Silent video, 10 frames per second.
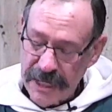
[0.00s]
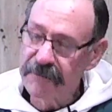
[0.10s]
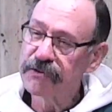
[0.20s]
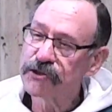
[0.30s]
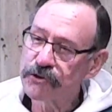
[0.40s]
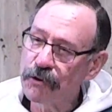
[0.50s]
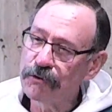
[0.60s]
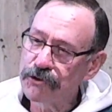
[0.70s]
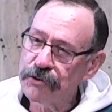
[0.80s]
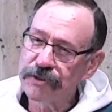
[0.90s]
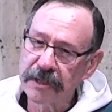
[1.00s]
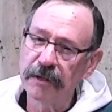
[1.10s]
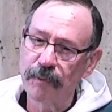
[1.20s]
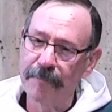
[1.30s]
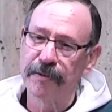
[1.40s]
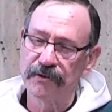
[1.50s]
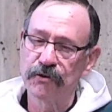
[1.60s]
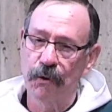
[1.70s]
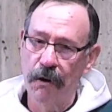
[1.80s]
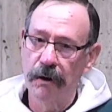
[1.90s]
of soldiers in a weapon
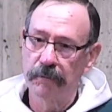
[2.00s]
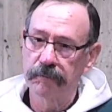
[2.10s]
store.